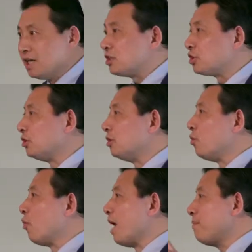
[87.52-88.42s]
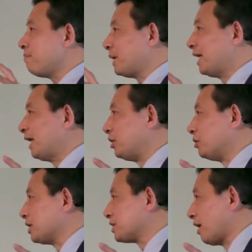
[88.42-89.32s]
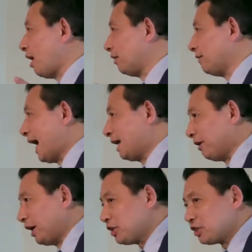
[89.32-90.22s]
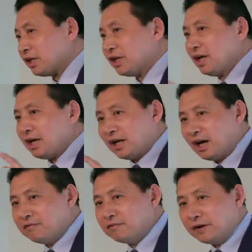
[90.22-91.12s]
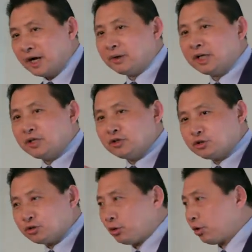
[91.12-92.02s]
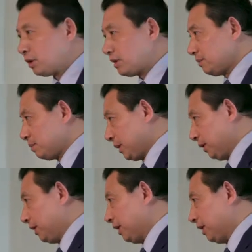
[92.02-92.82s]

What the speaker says: to $1 billion valuation in a very short period